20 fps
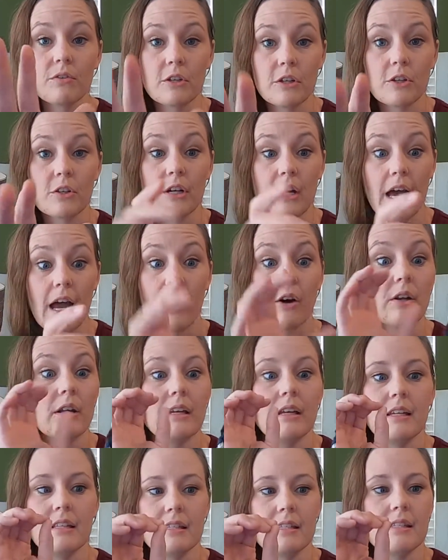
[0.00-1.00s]
figure it out.
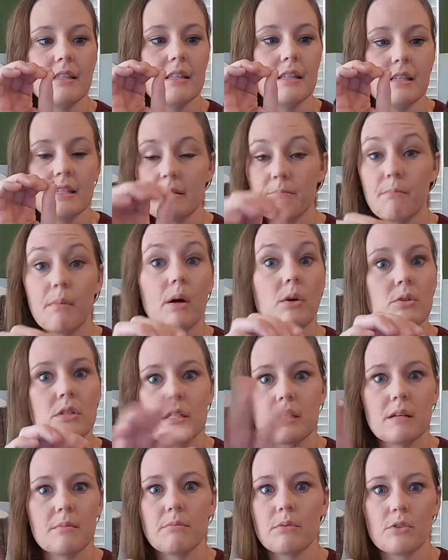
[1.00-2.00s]
It's the
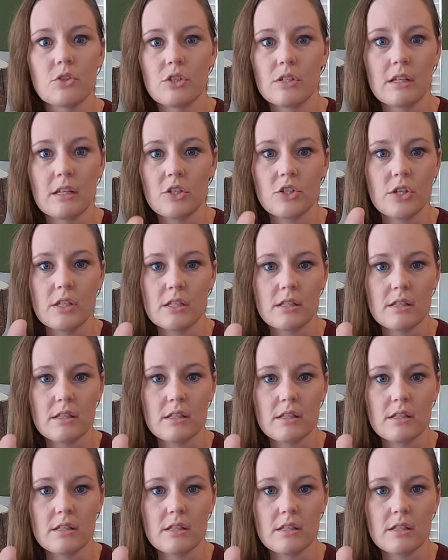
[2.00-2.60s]
most simple stitch.